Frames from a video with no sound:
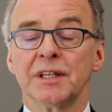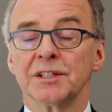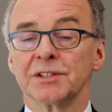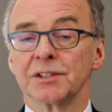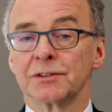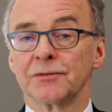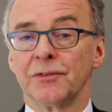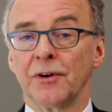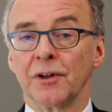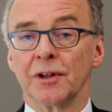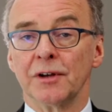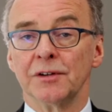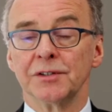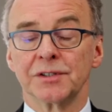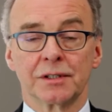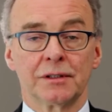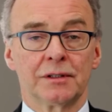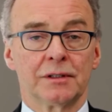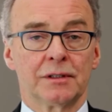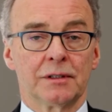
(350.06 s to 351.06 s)
is as
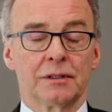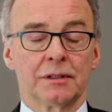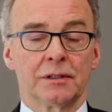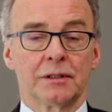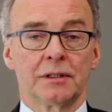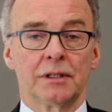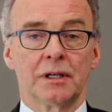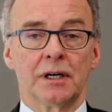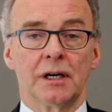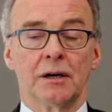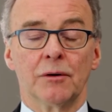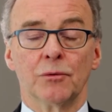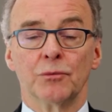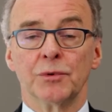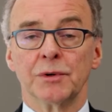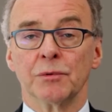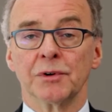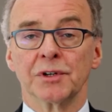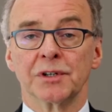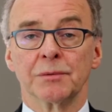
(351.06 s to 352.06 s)
follows.
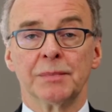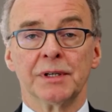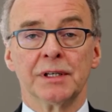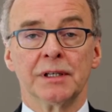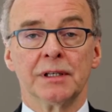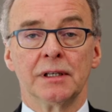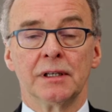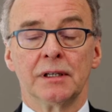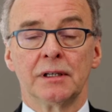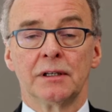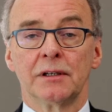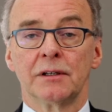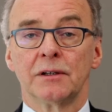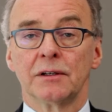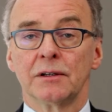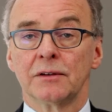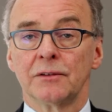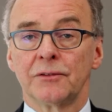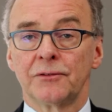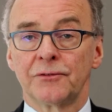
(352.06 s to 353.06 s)
We want to be
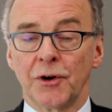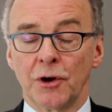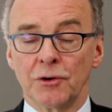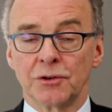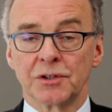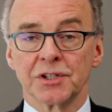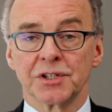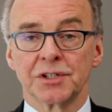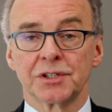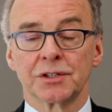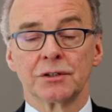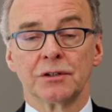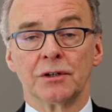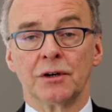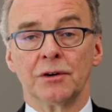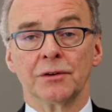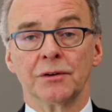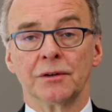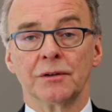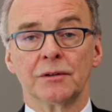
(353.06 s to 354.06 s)
focused
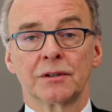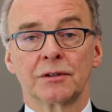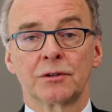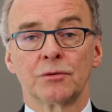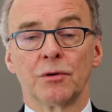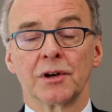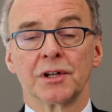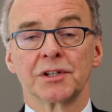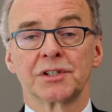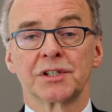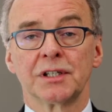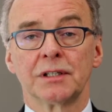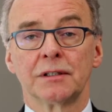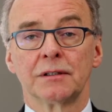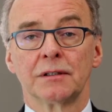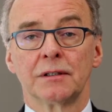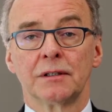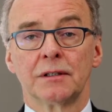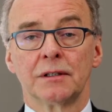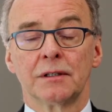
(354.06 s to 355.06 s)
on quality.